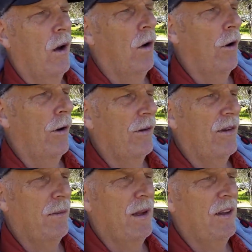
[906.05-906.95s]
or
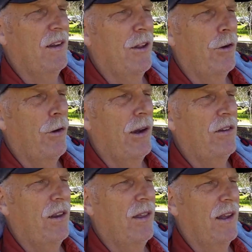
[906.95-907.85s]
some of these other
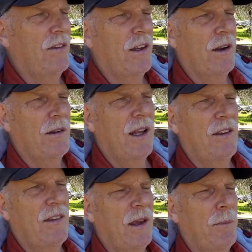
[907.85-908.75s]
crazy things that they
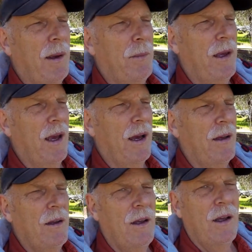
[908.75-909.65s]
say maybe a
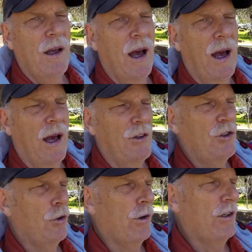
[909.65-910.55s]

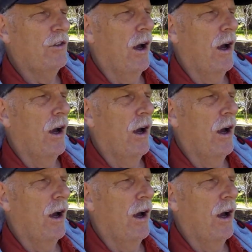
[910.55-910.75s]
shortage